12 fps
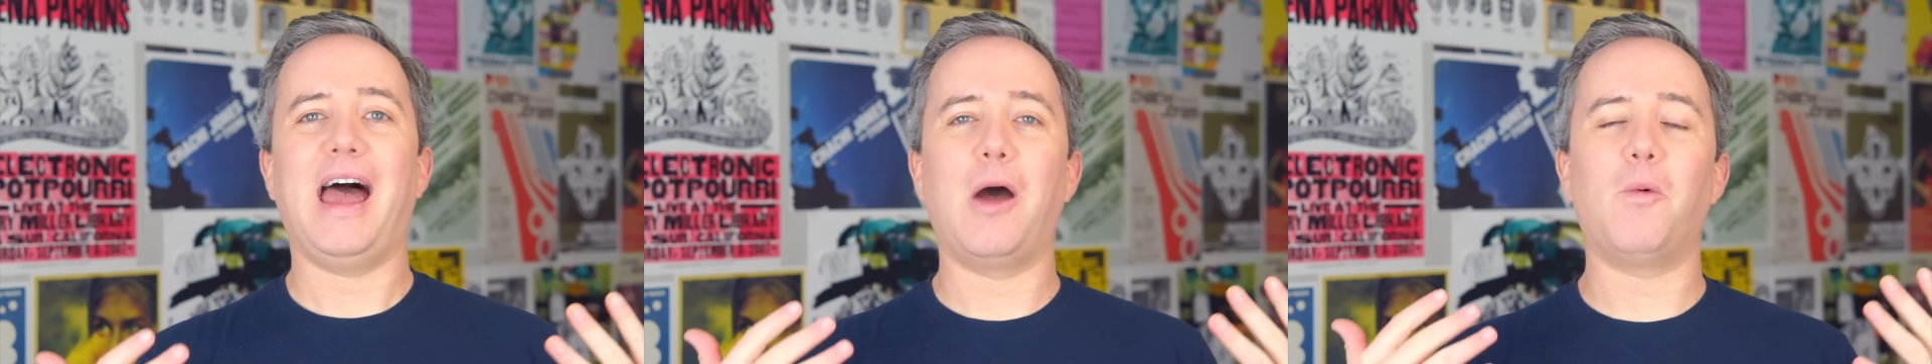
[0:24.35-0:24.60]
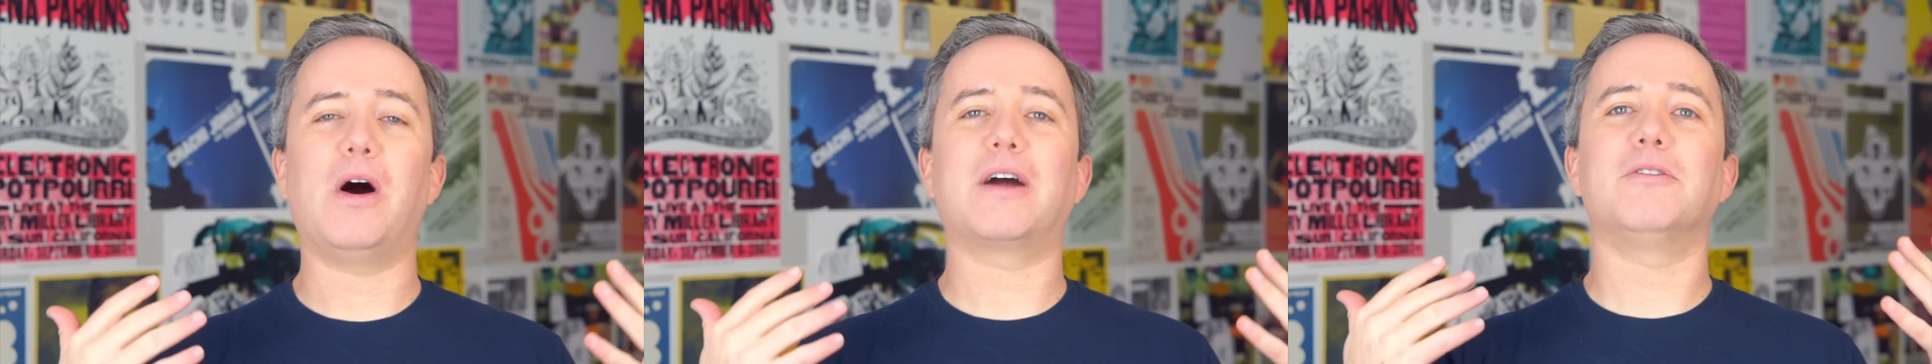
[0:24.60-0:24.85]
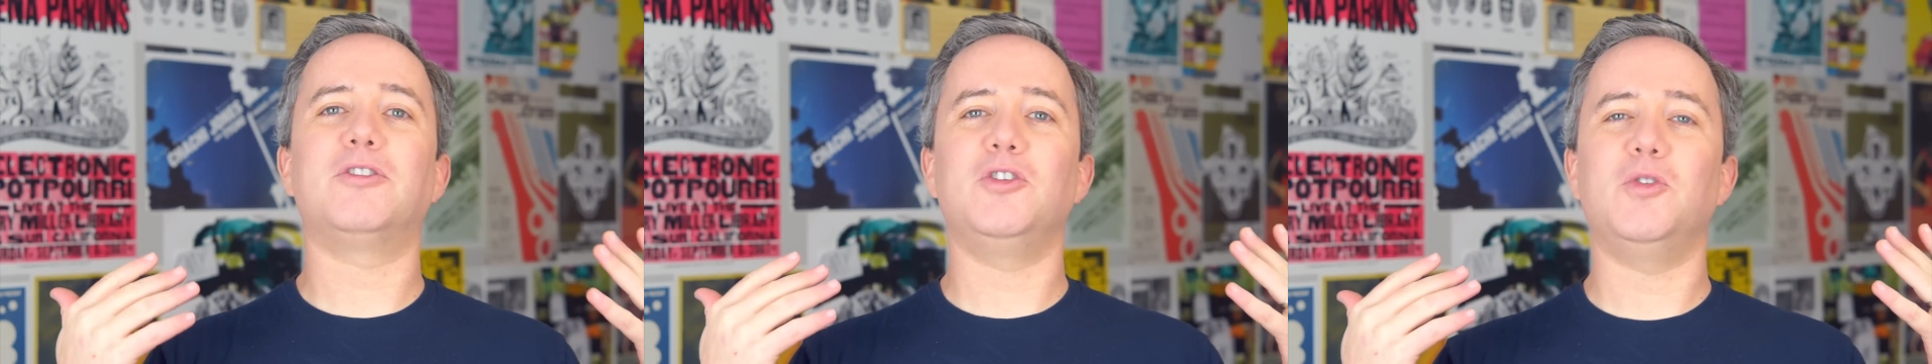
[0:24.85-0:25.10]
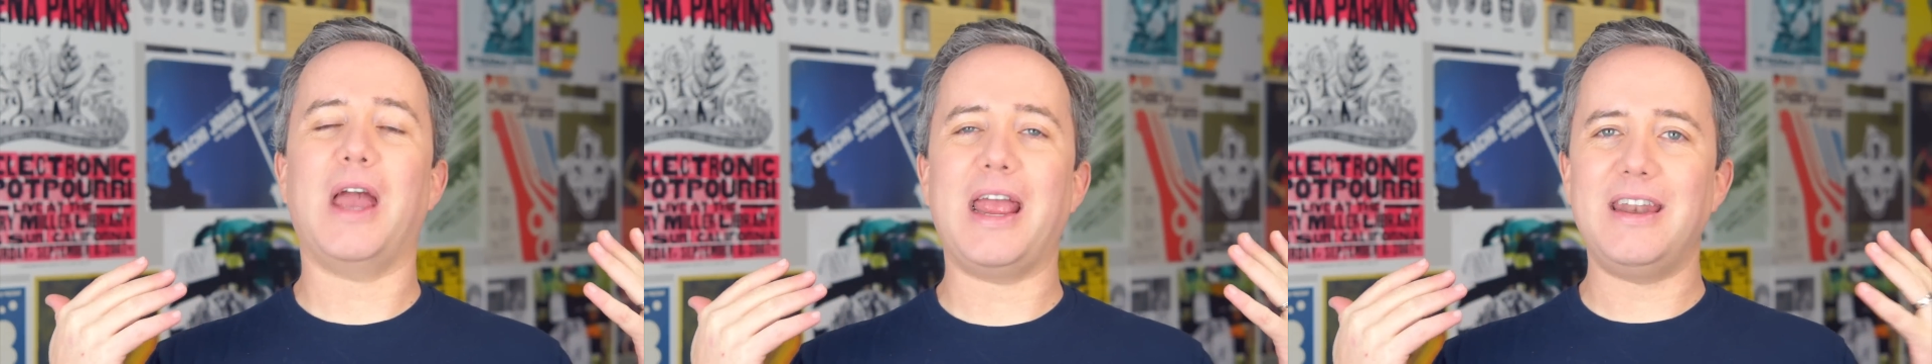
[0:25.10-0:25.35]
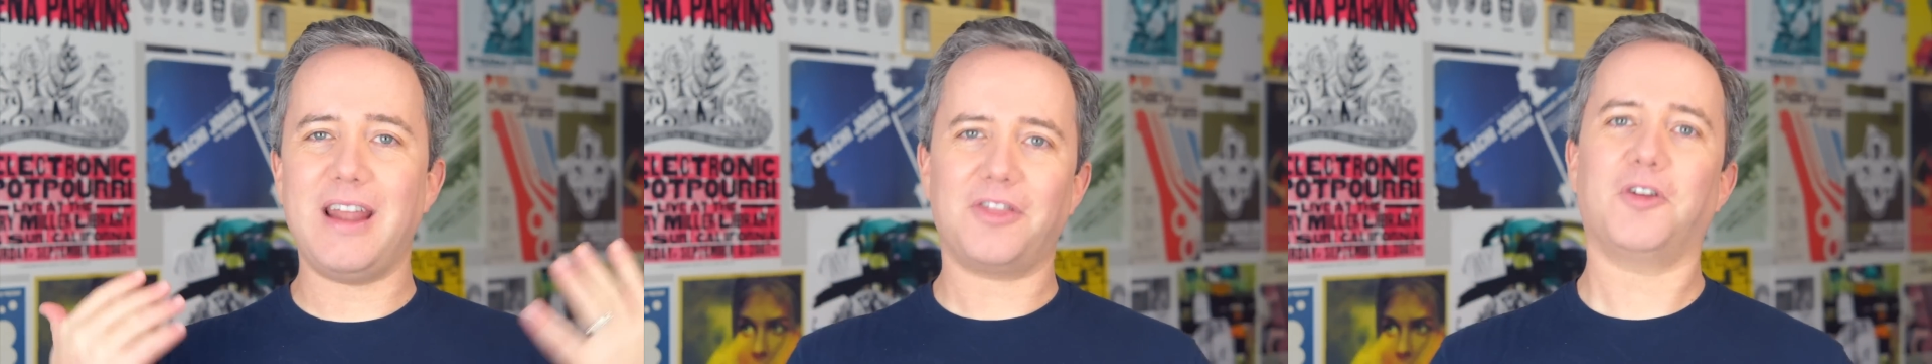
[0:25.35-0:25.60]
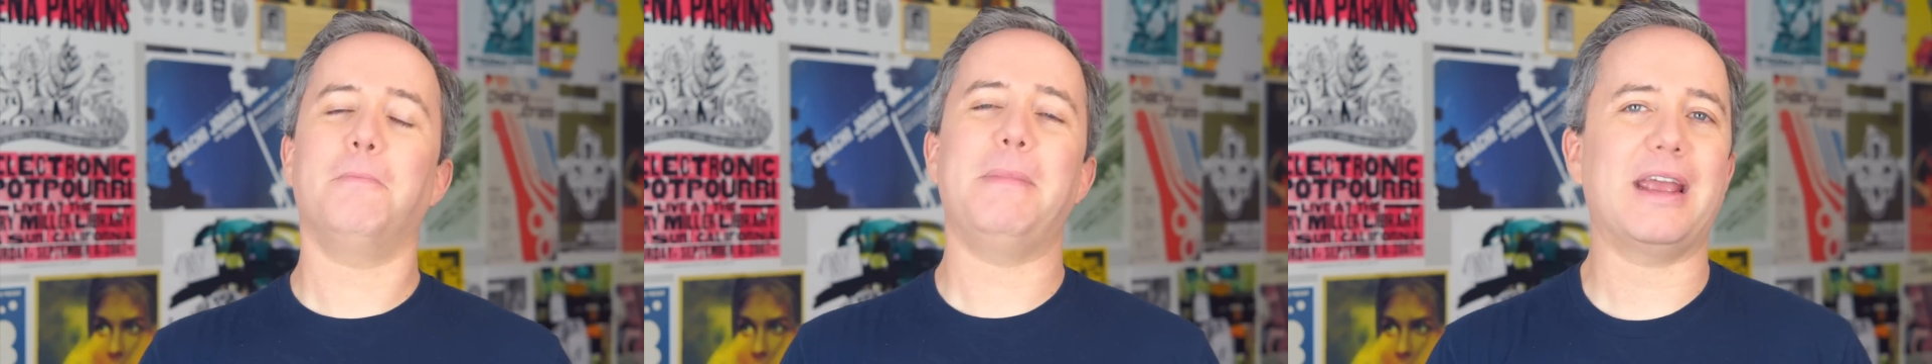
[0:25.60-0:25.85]
and welcome to
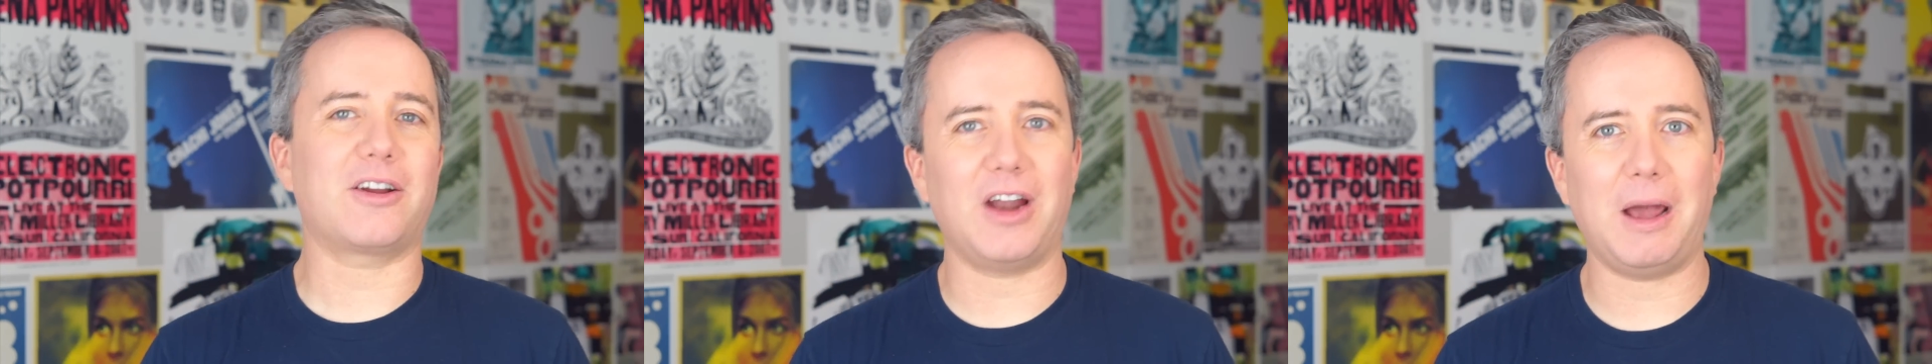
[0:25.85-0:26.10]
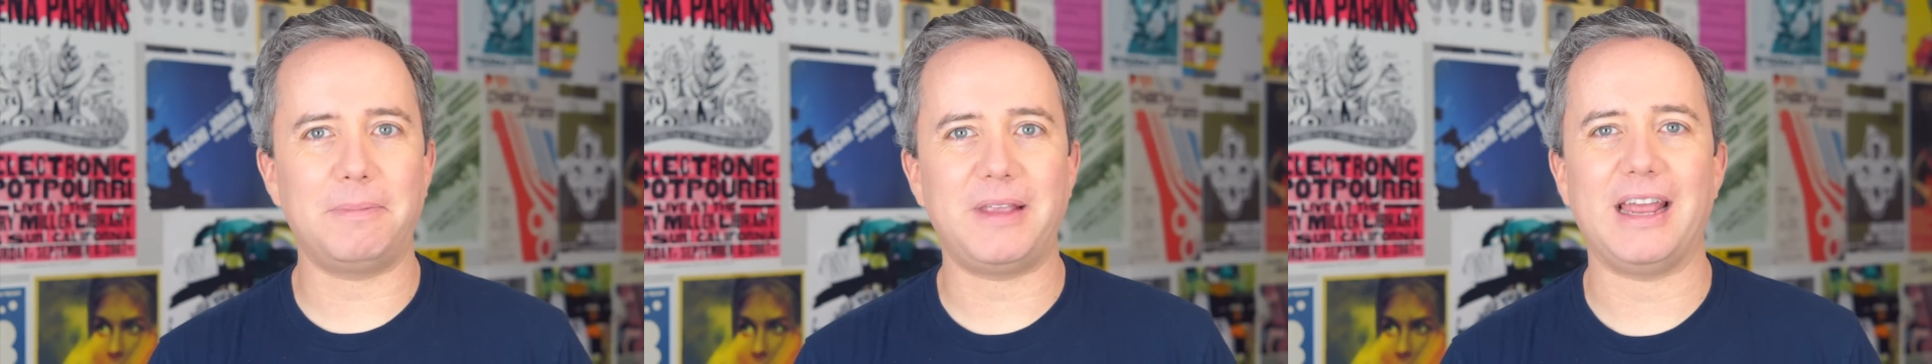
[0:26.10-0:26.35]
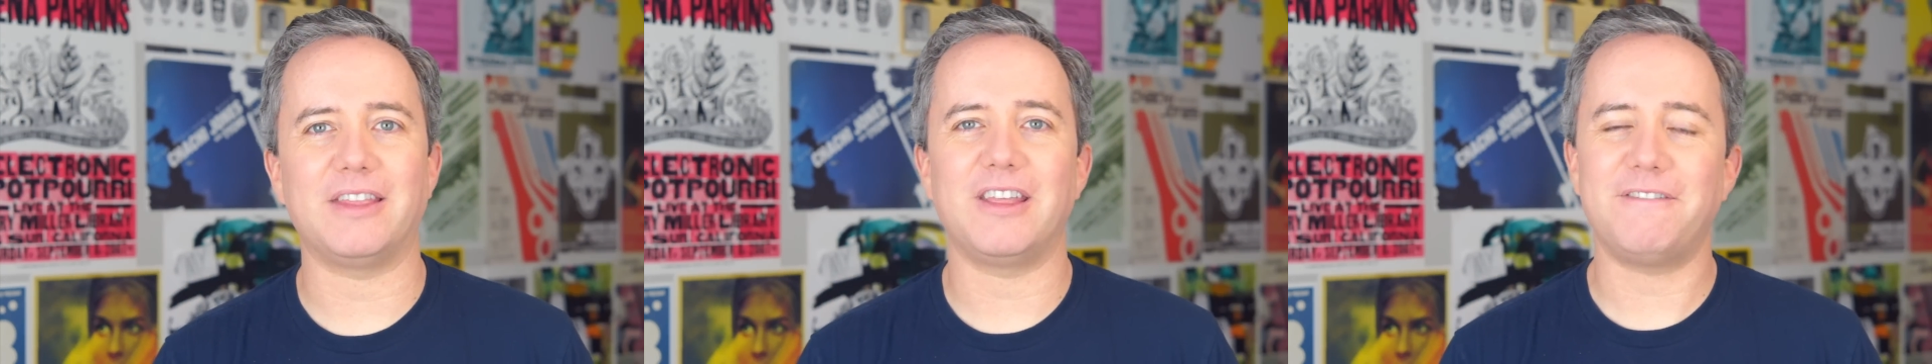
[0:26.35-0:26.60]
another Maker Update,